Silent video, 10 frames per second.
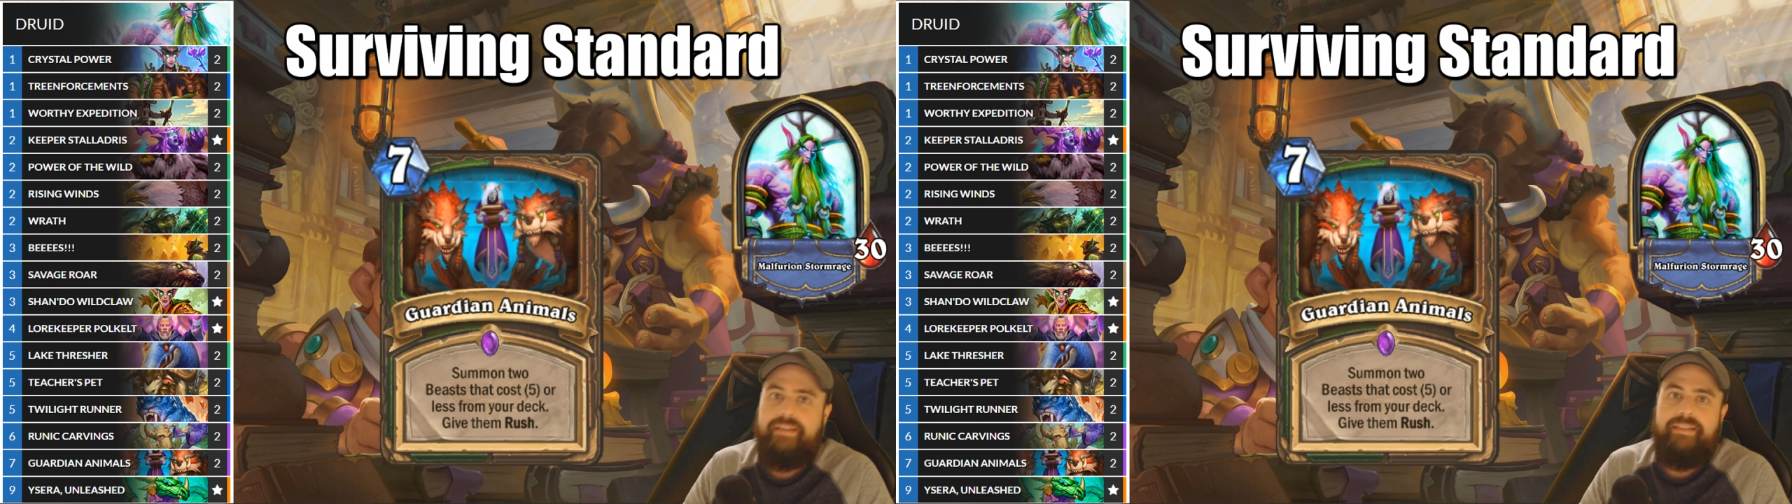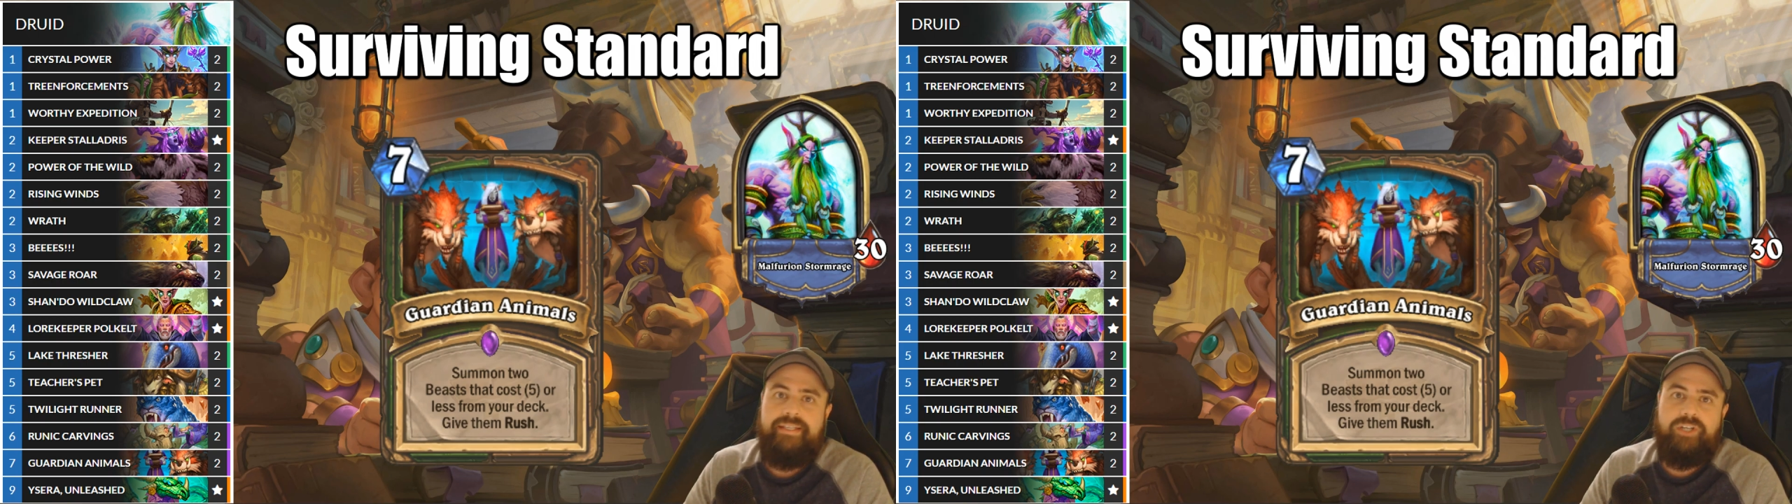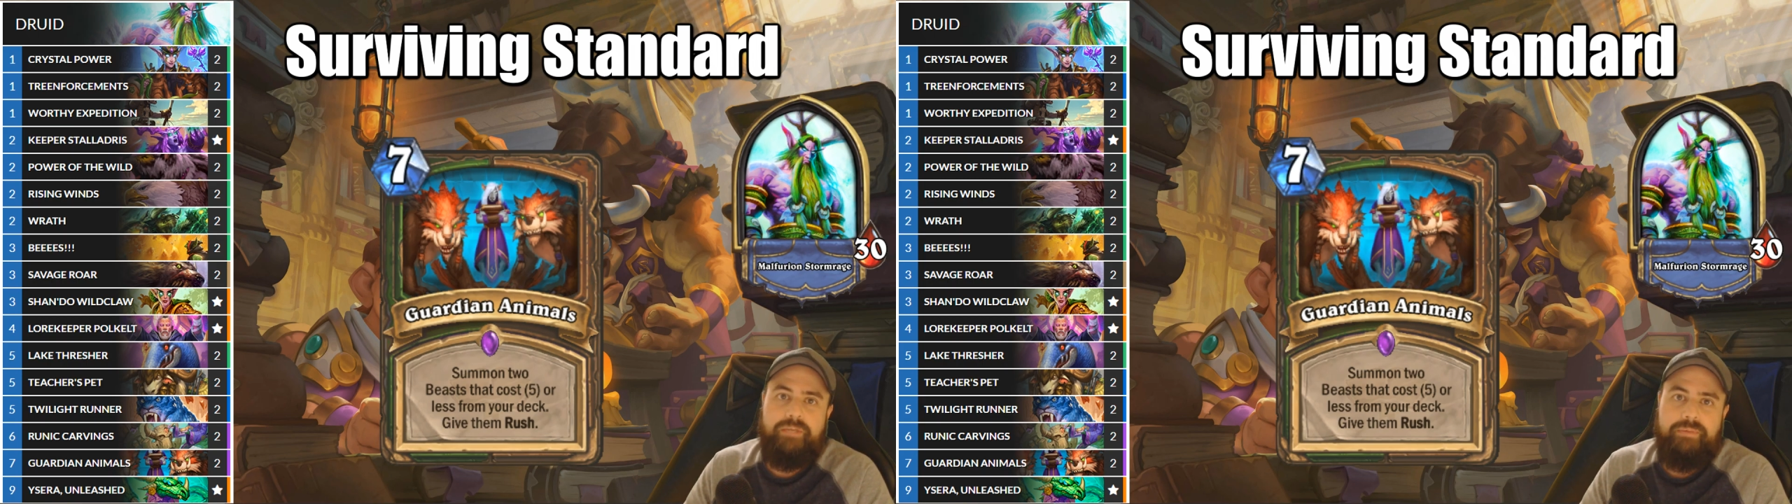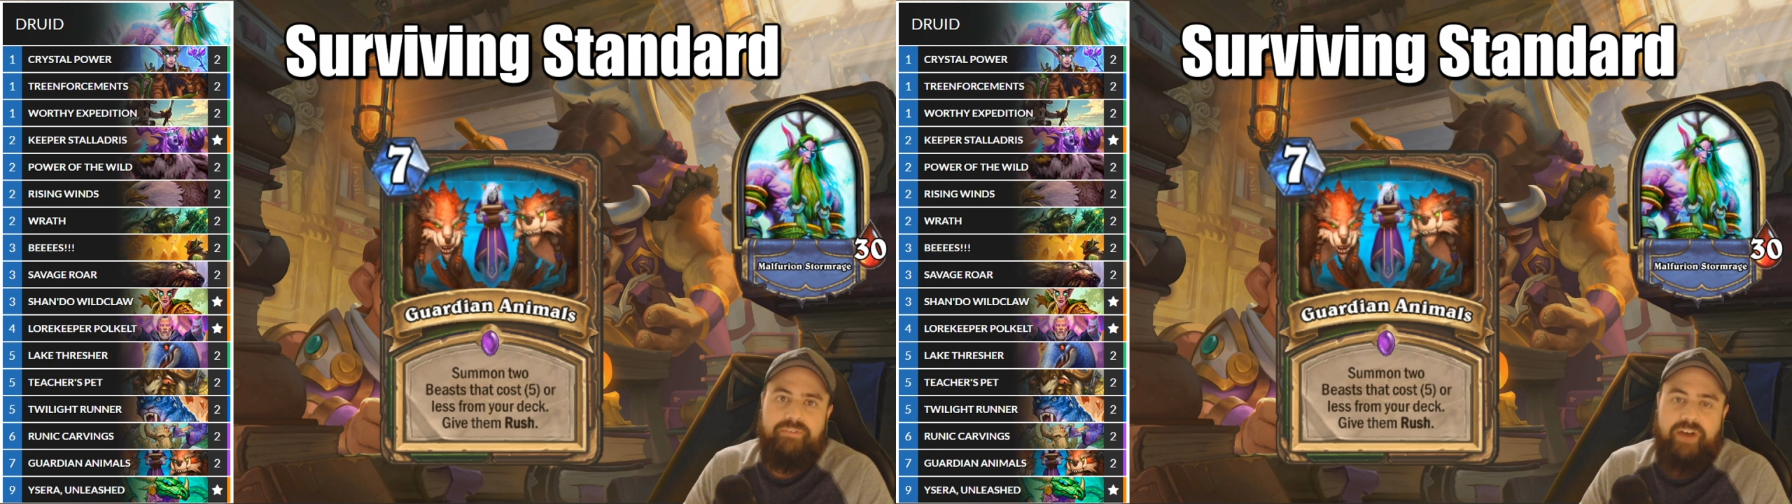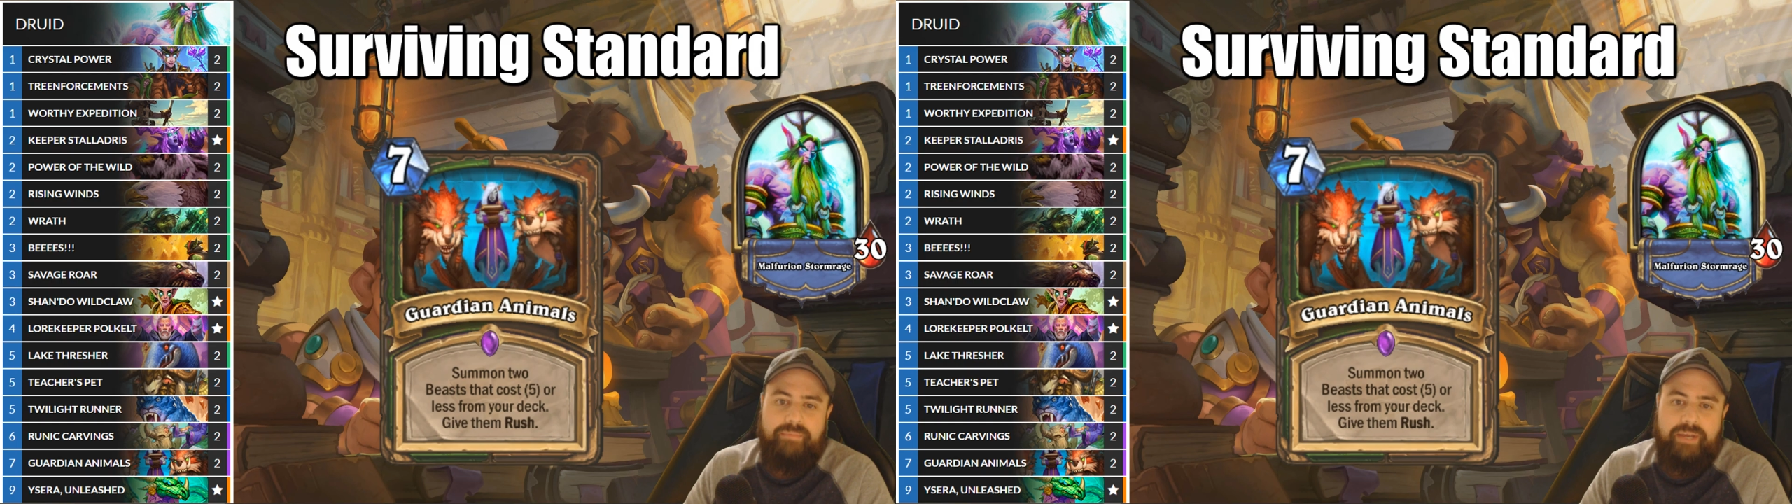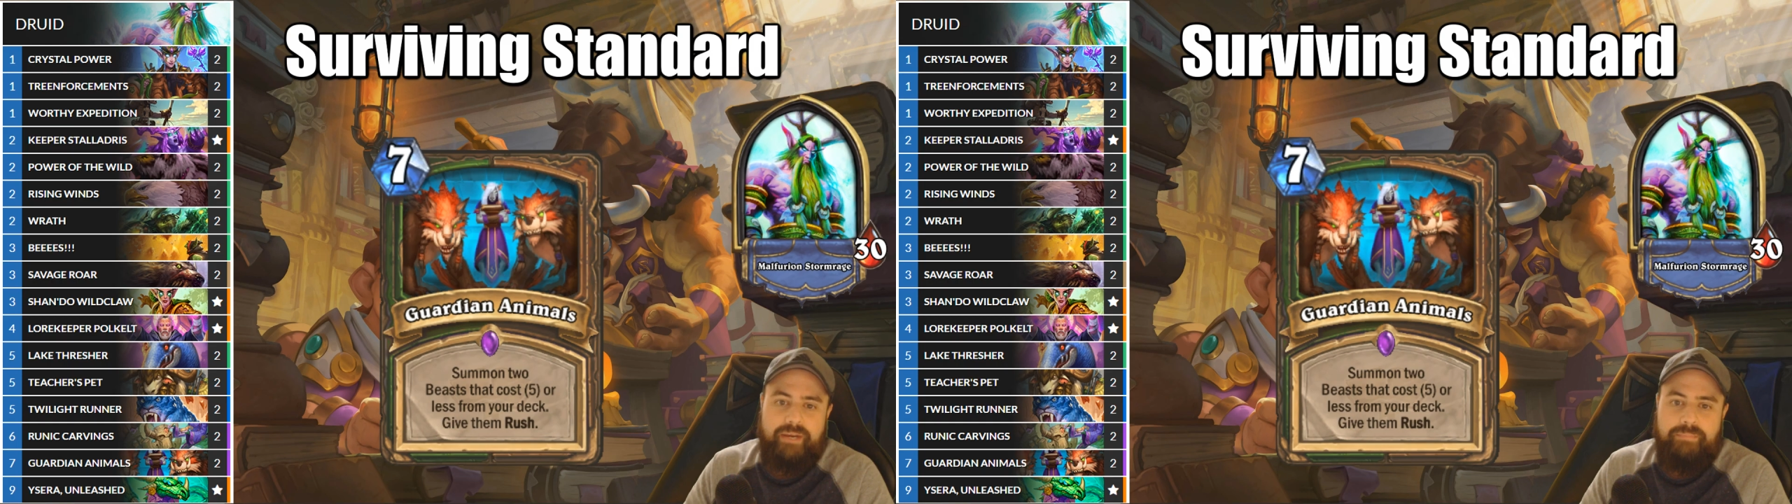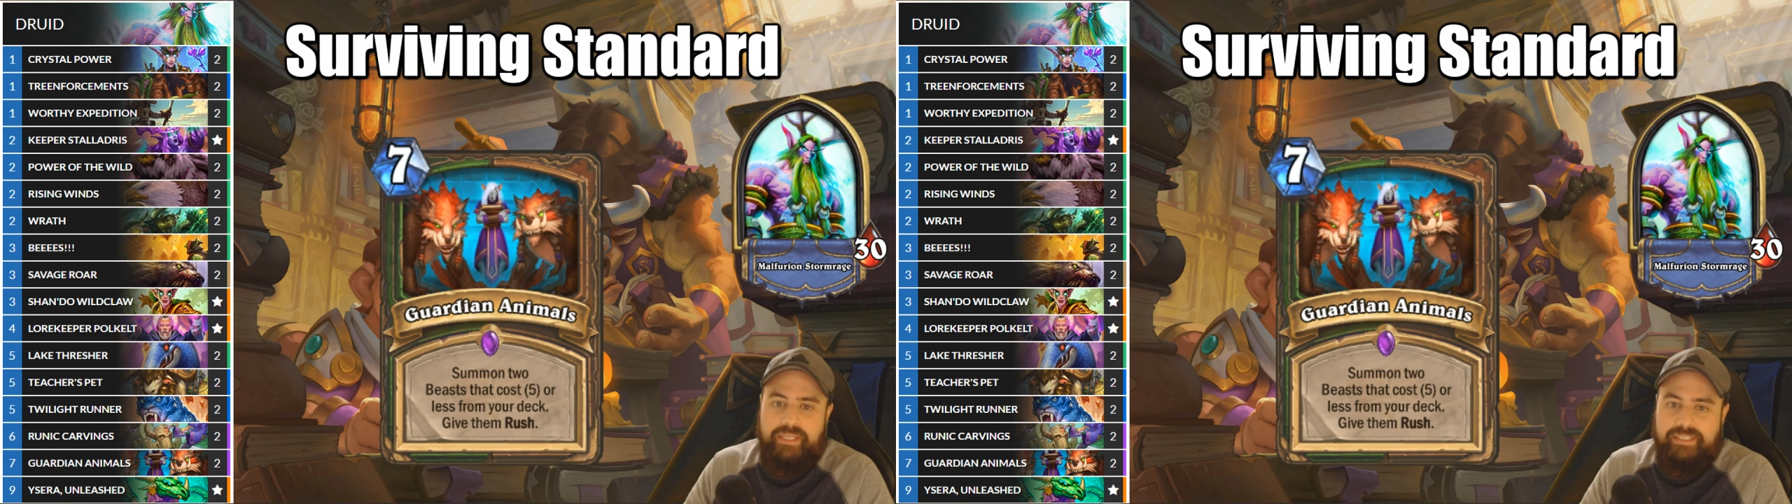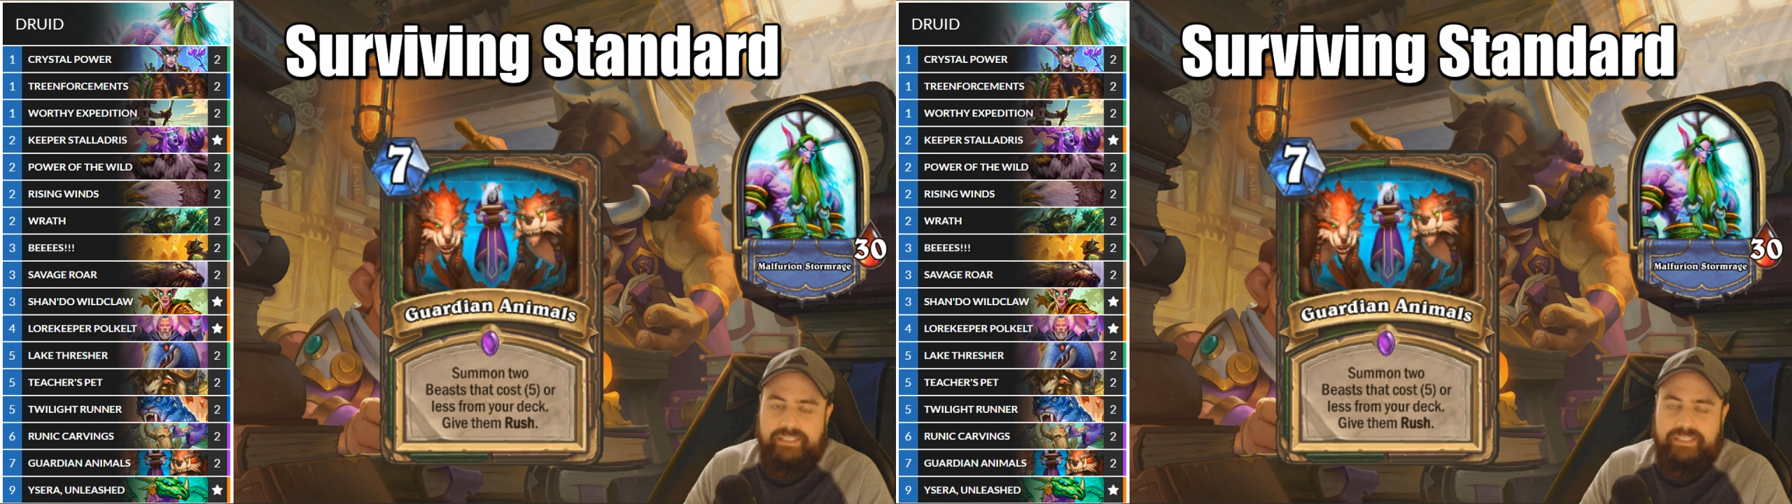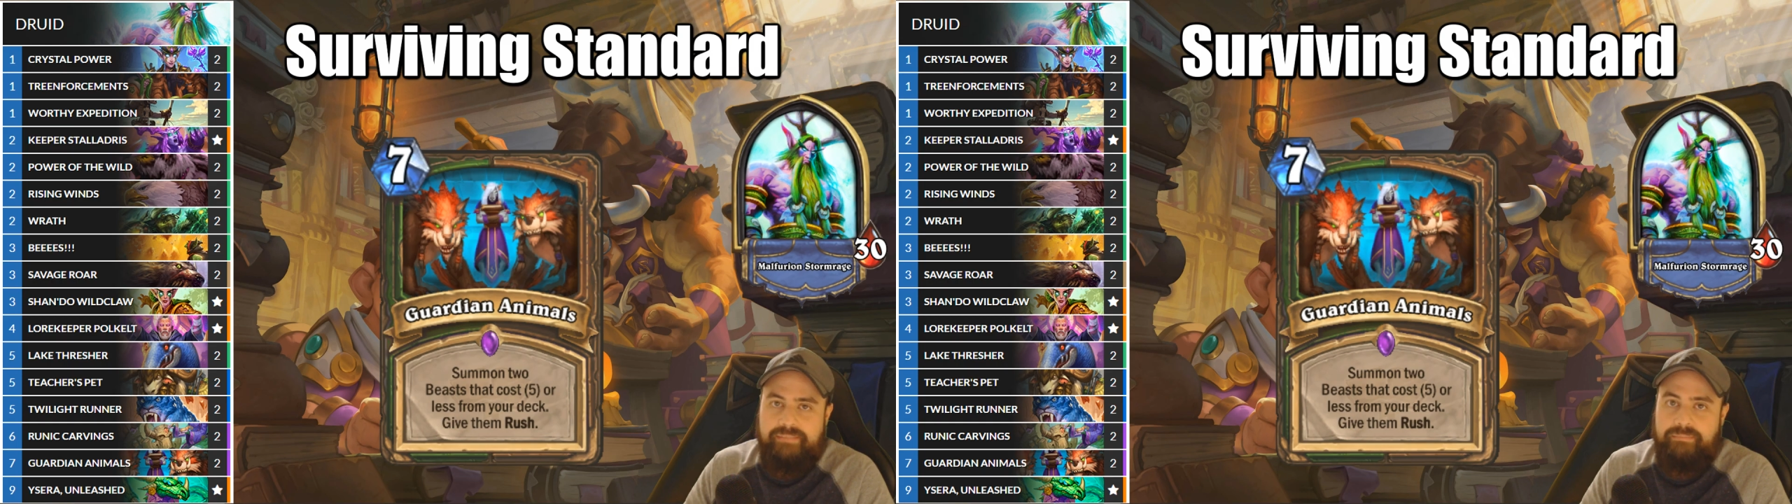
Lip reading: These are going to be 5 mana beasts.